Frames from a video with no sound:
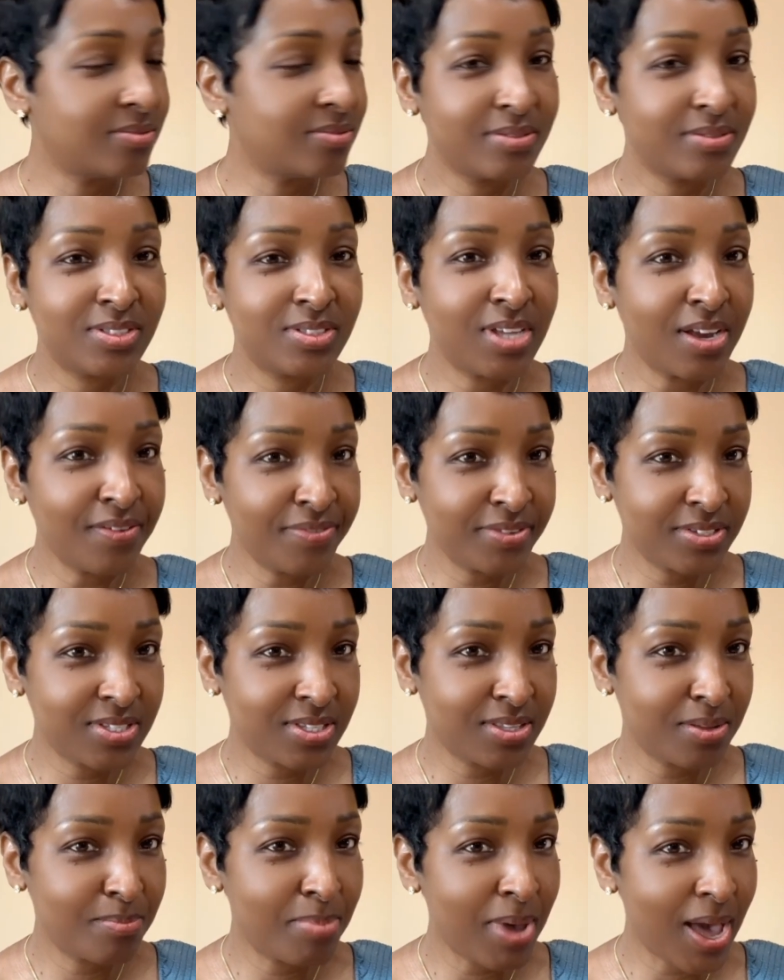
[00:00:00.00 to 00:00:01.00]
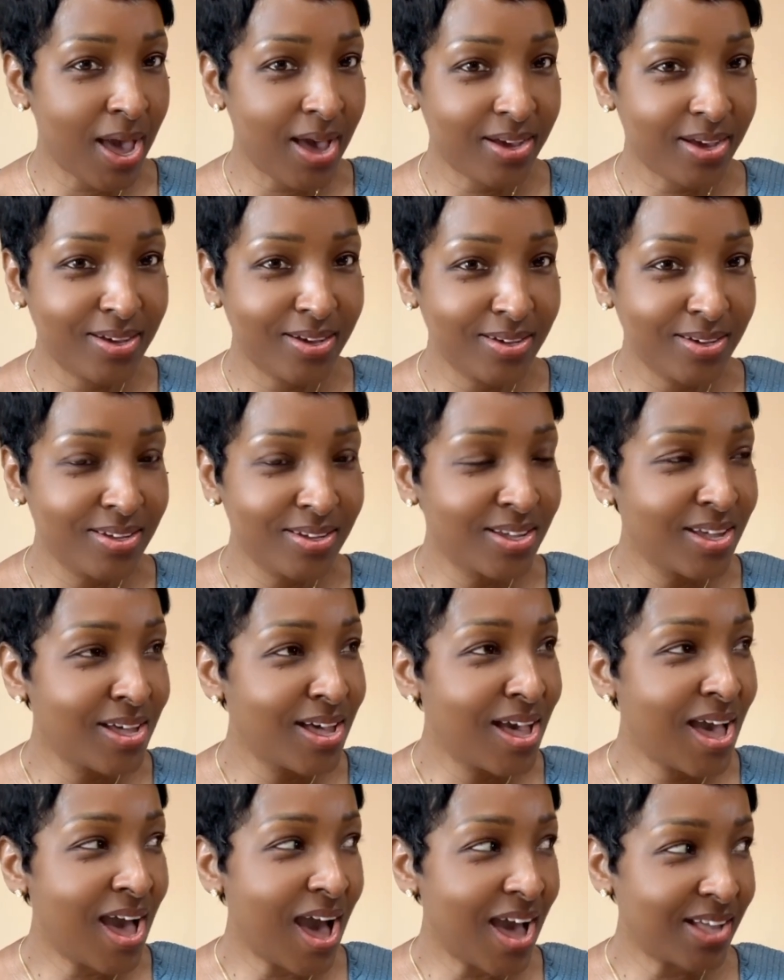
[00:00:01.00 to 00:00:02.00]
Jeff is in the back.
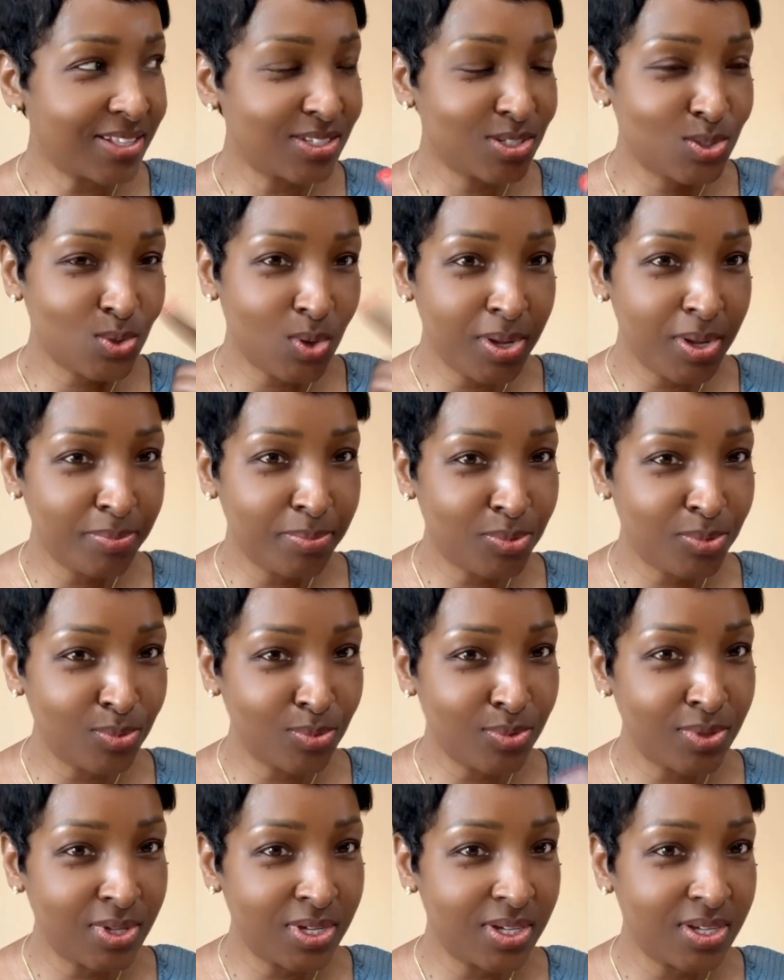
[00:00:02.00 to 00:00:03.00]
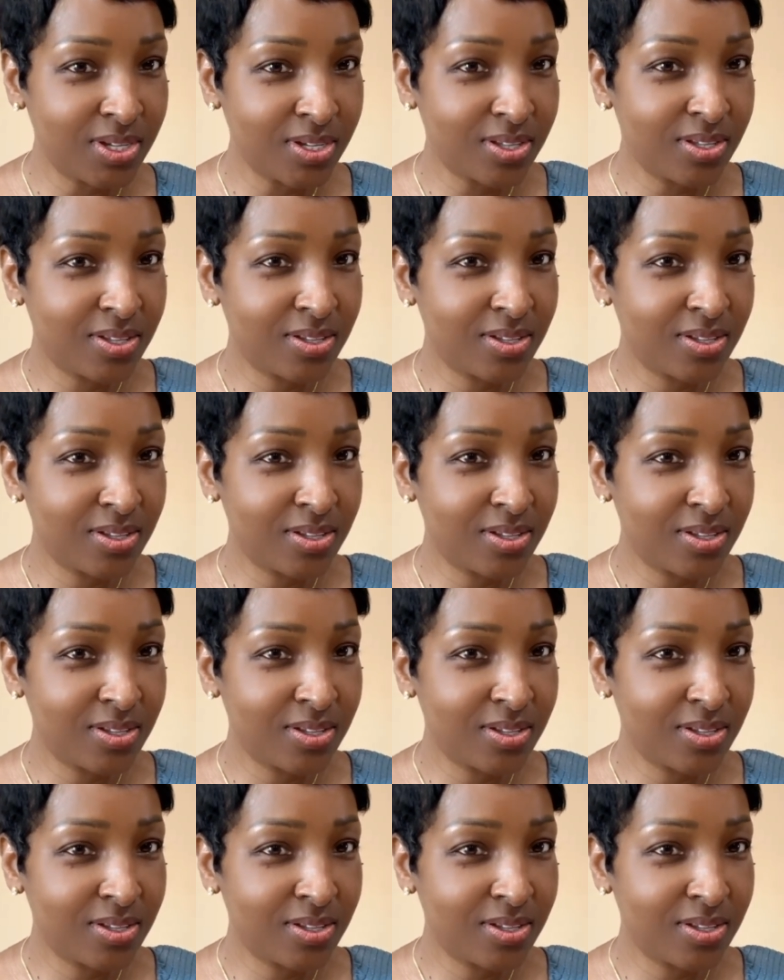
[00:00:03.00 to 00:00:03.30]
I just saw him through the